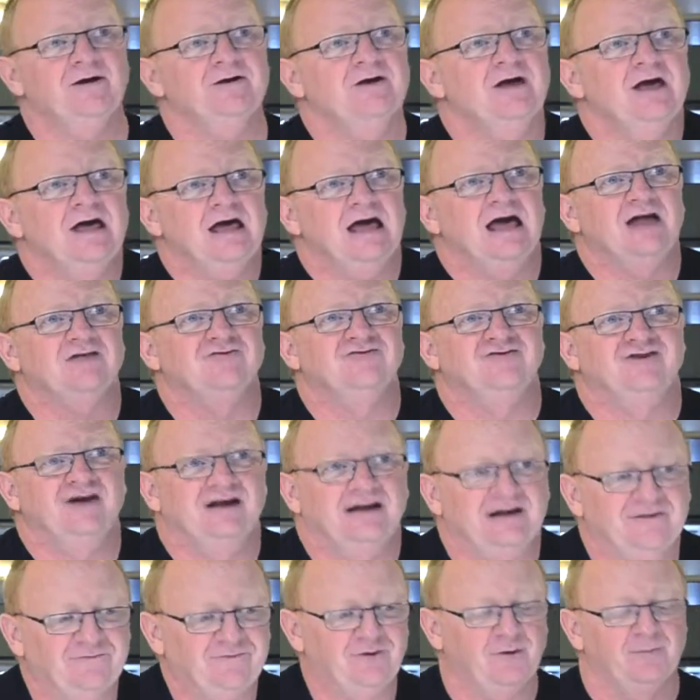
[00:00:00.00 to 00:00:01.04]
it and
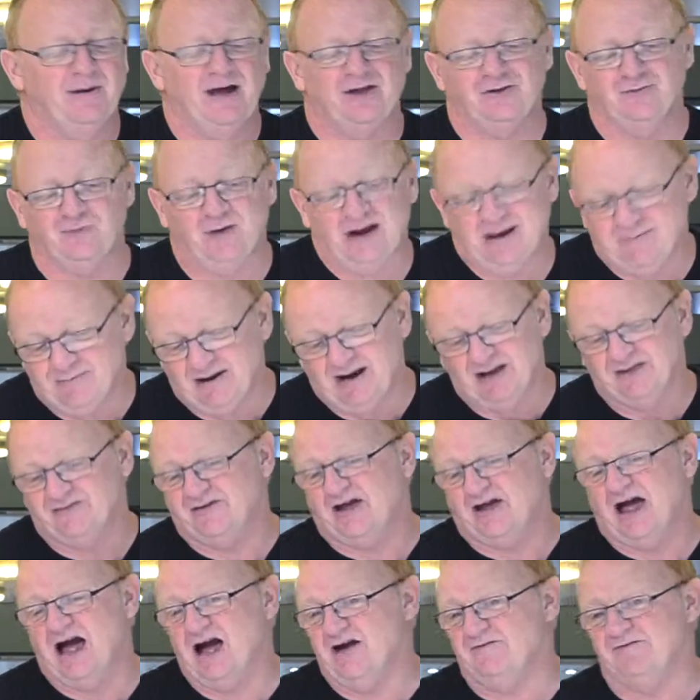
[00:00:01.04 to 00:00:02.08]
chill it for about 20 minutes,
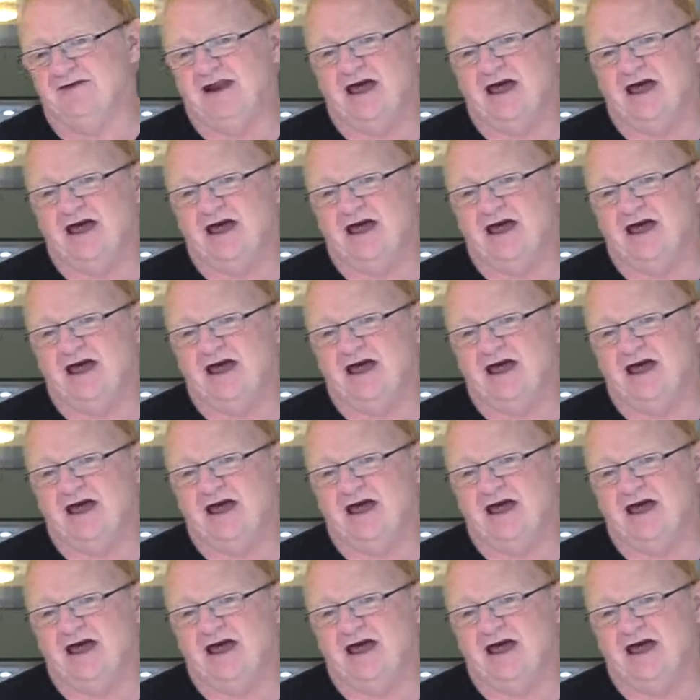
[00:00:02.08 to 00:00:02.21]
half